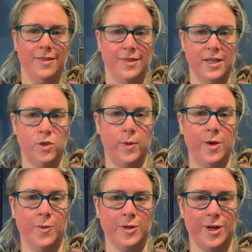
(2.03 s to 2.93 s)
This
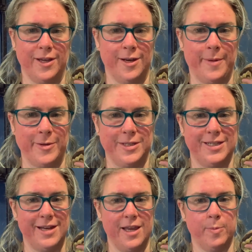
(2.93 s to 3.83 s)
week we're talking about
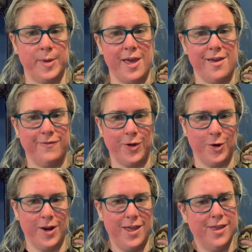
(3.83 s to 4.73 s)
snake
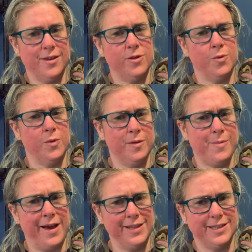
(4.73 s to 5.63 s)
behavior and will
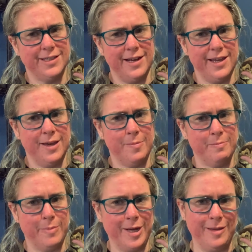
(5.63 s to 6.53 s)
my snake
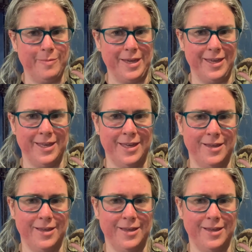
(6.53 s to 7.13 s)
bite me?